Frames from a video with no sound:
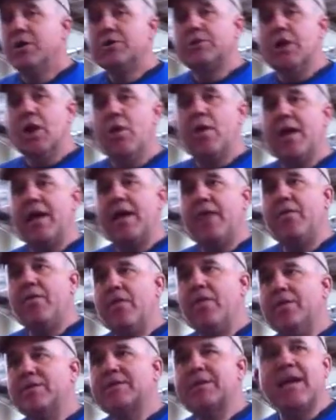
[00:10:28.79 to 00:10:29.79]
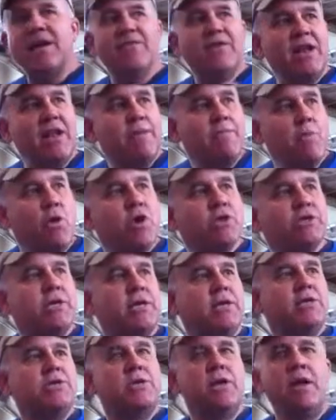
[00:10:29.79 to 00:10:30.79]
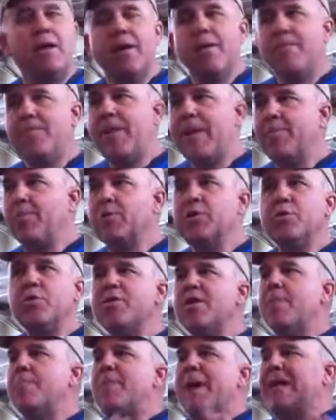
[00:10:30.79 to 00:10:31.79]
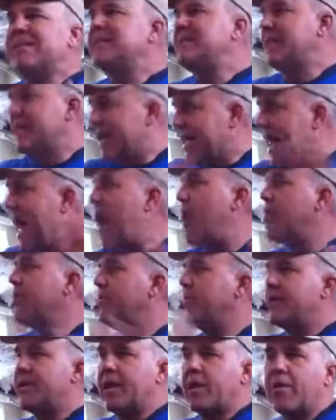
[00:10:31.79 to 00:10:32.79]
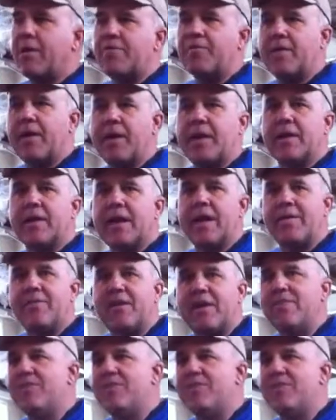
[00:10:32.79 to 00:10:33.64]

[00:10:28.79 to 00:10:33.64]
So it's kind of an emerging, people are doing their best to get out of the dairy thing and kind of